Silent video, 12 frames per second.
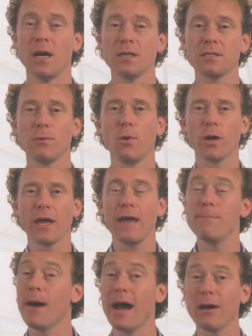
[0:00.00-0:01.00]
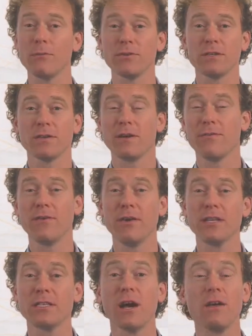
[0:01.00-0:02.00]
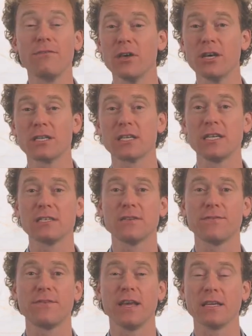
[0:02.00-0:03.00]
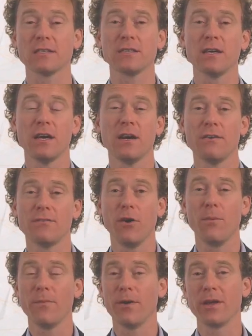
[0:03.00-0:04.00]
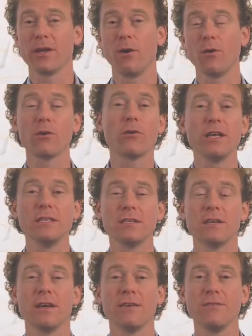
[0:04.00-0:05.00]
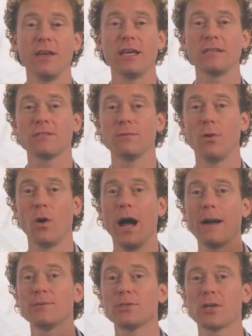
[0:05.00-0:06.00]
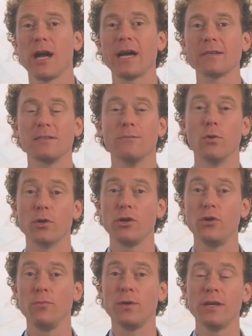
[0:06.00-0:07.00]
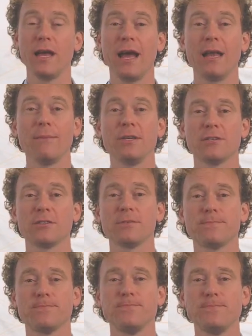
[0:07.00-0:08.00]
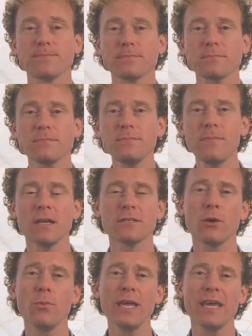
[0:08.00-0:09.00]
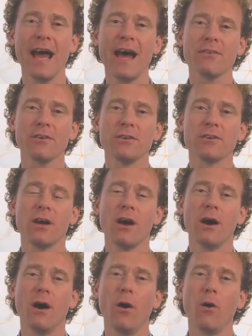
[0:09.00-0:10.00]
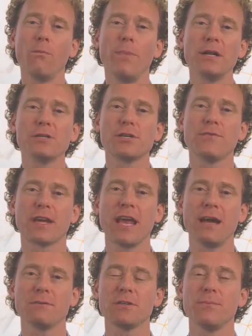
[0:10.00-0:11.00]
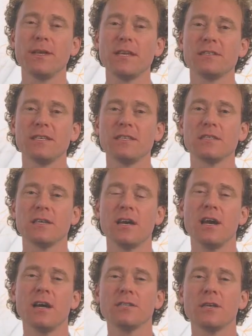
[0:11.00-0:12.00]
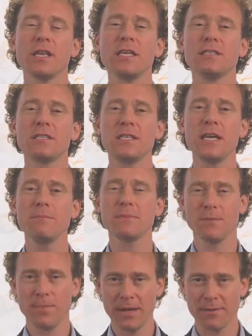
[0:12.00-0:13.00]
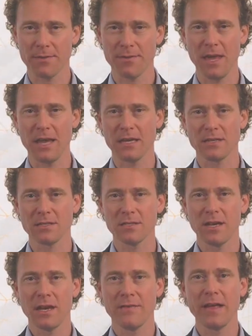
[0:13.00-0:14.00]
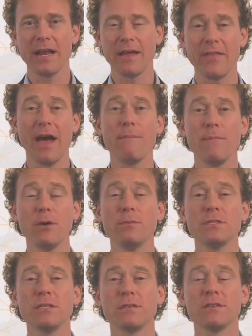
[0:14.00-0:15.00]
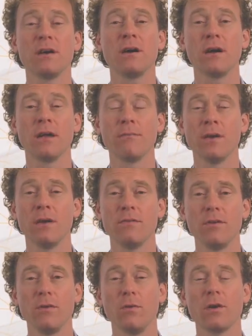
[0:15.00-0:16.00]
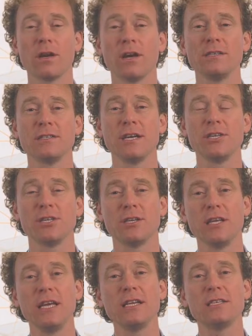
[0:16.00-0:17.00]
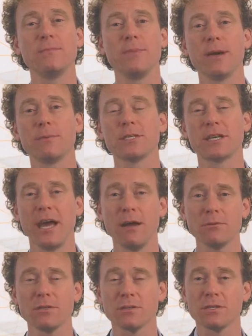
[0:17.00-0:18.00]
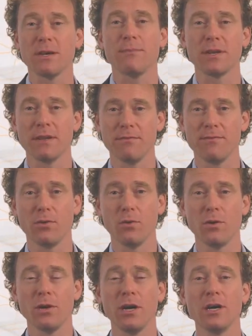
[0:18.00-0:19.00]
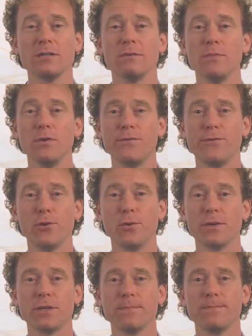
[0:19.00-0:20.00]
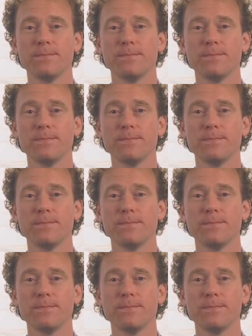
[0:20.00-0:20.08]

And so what came back was a very diverse list of things, from very concrete things to more abstract to more human elements. And so we gathered a whole bunch of accountabilities. So these seemed to be the things that at that moment in time, the organization needed to be able to count on somebody for to move forward.